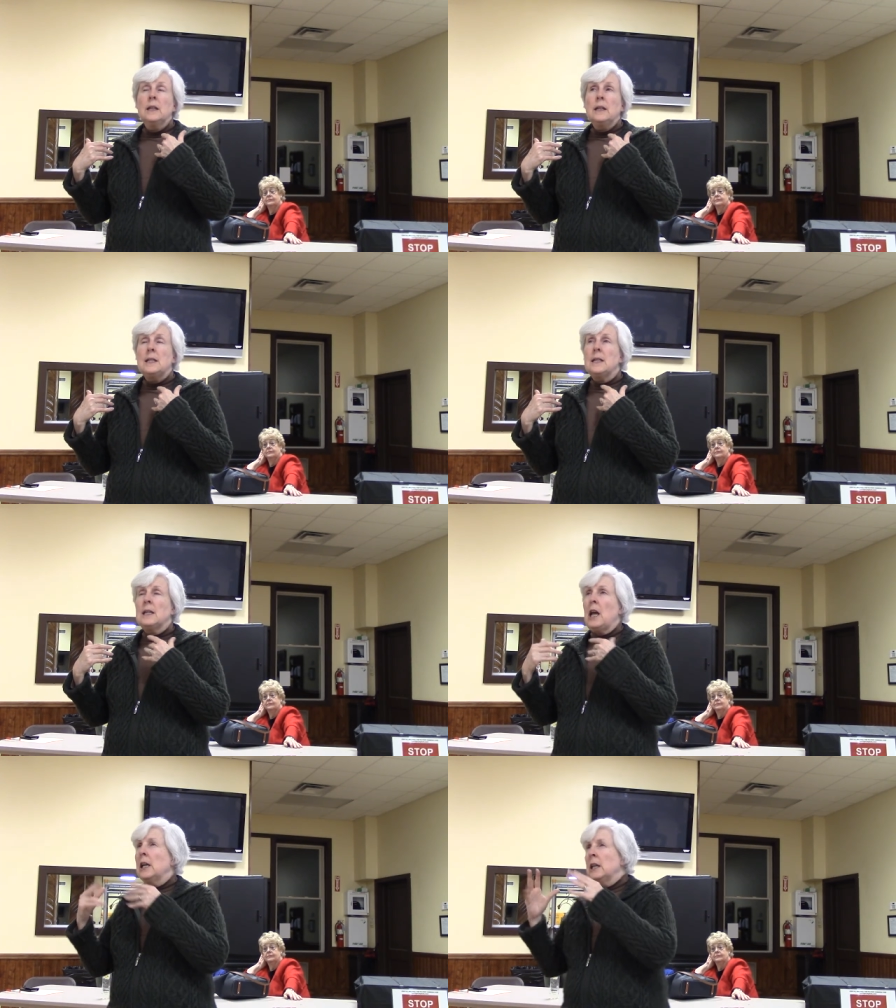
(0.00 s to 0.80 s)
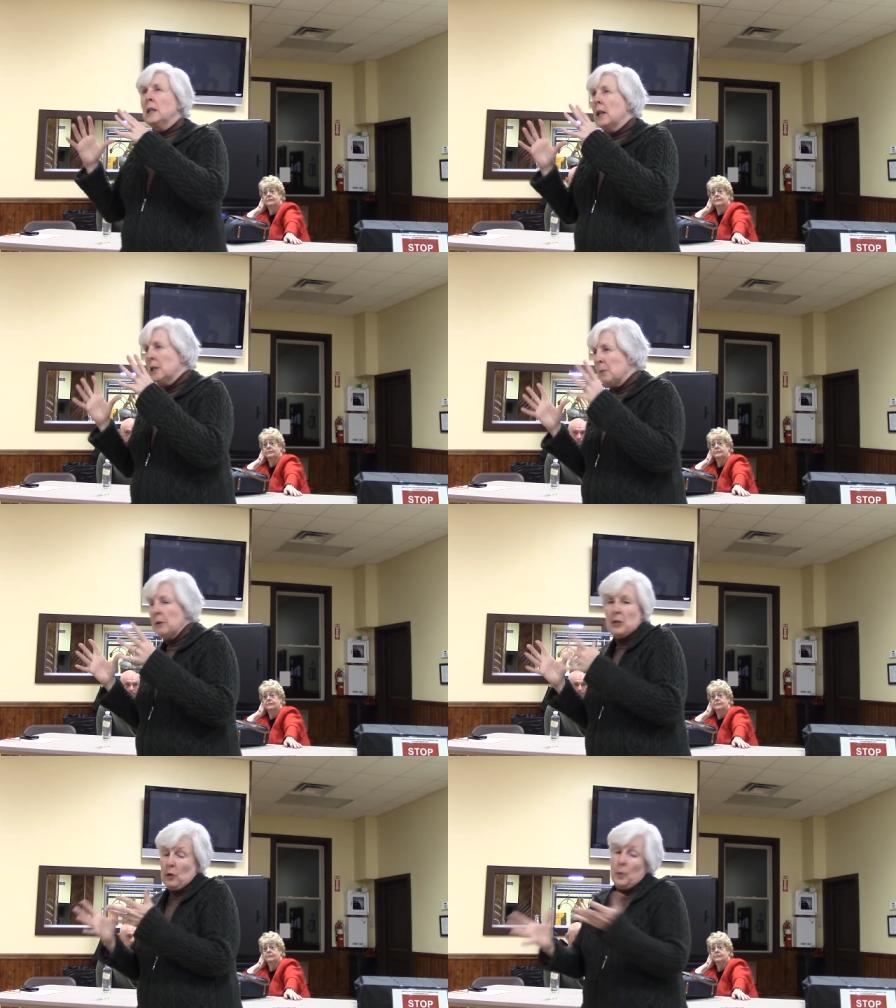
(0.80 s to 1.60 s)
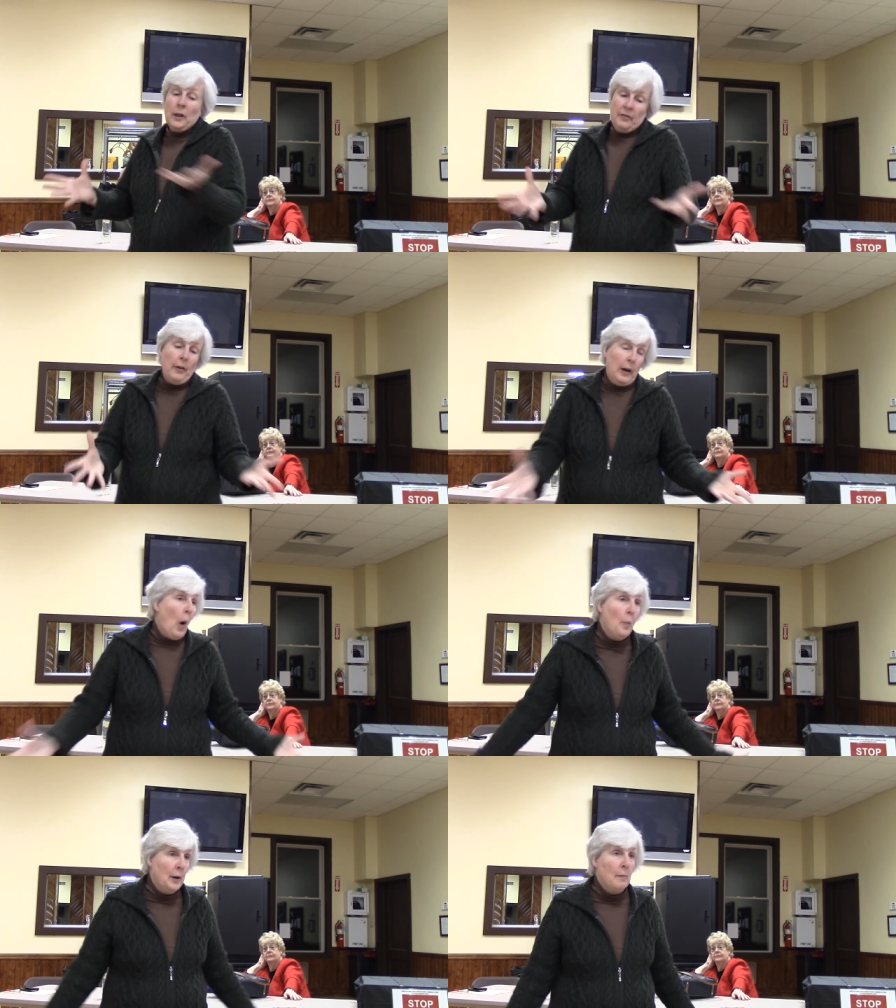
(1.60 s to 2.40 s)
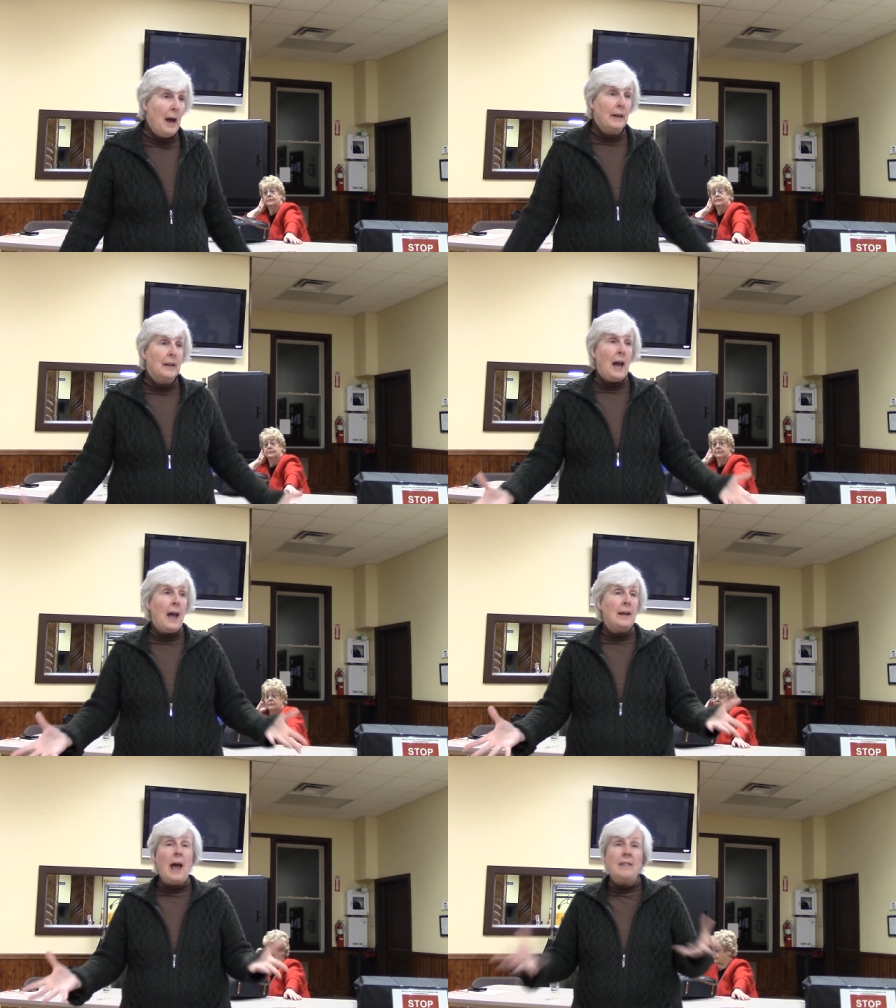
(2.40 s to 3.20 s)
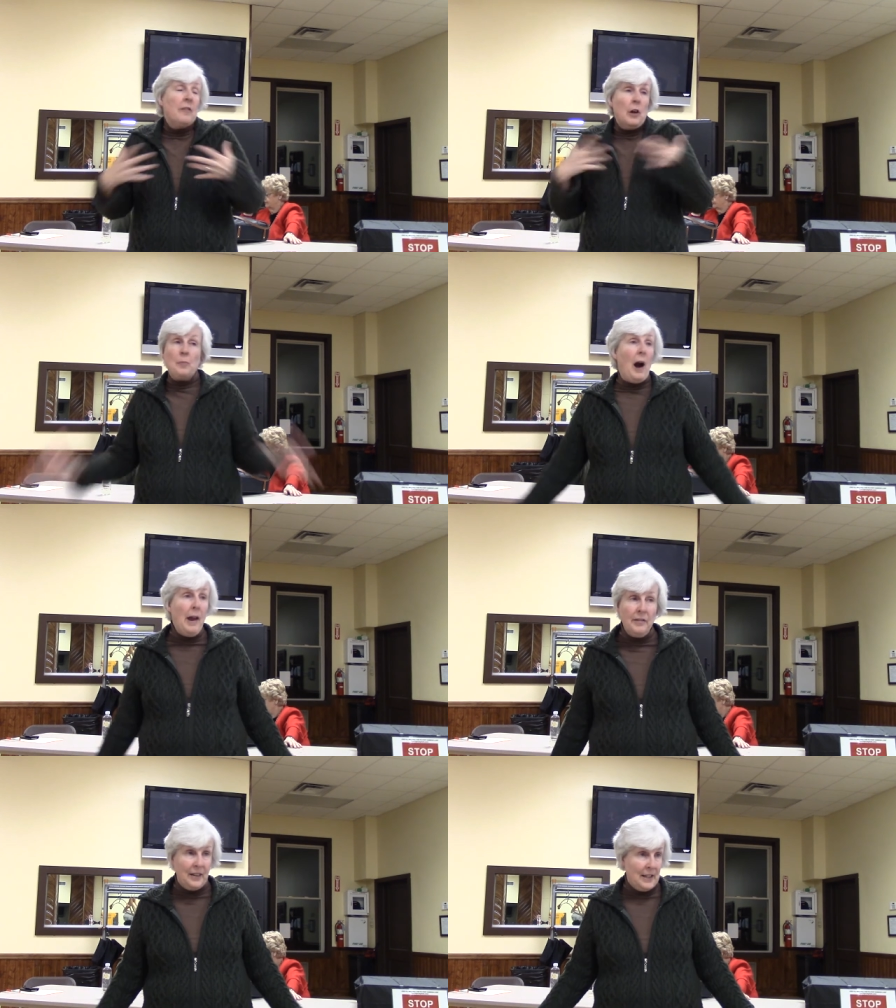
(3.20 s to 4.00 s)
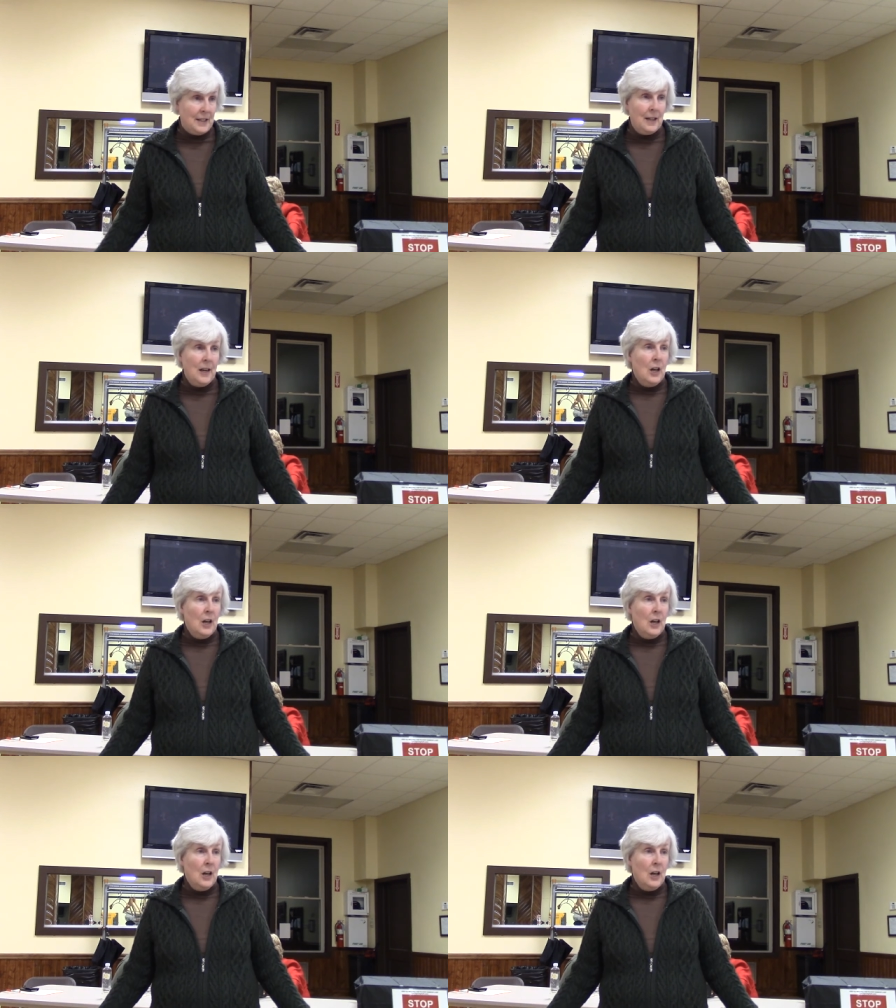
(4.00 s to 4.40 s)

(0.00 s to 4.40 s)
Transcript: this isn't a hidden conspiracy. They're really very open about it, and, and they're very proud of it.